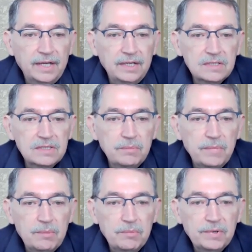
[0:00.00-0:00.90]
and he is a
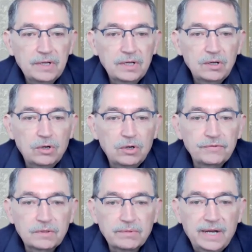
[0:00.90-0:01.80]
member
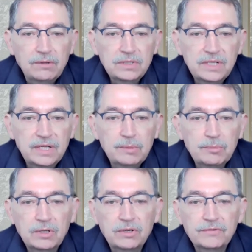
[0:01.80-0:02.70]
of the
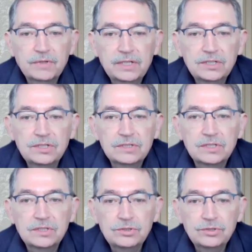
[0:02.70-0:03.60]
Roundtable of
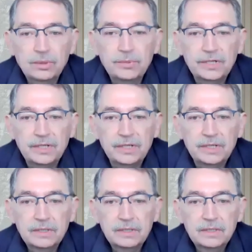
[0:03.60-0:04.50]
Religions in Germany.
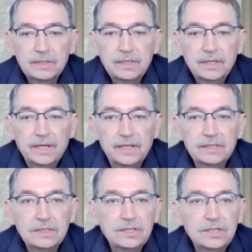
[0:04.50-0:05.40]

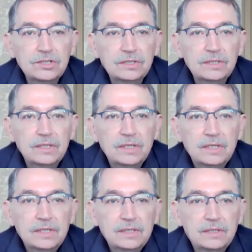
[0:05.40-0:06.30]
And in addition,
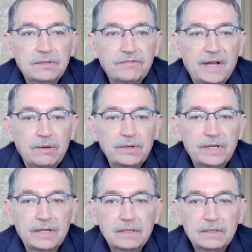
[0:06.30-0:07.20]
the
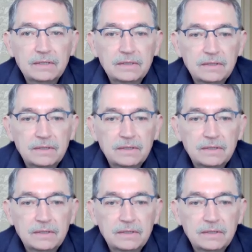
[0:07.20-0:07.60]
founder